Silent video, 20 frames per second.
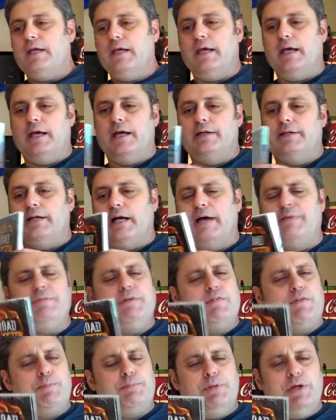And I've
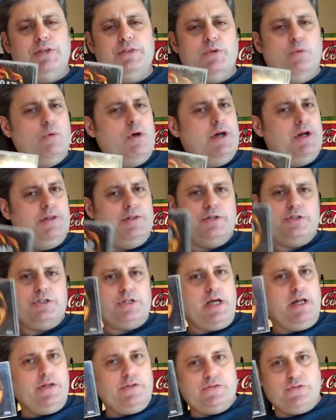never played the one on the
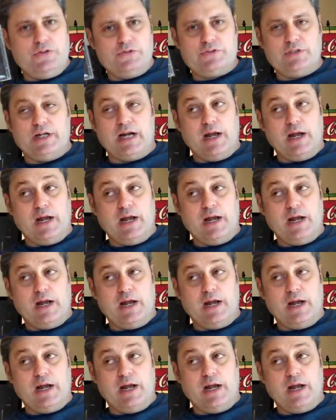Genesis,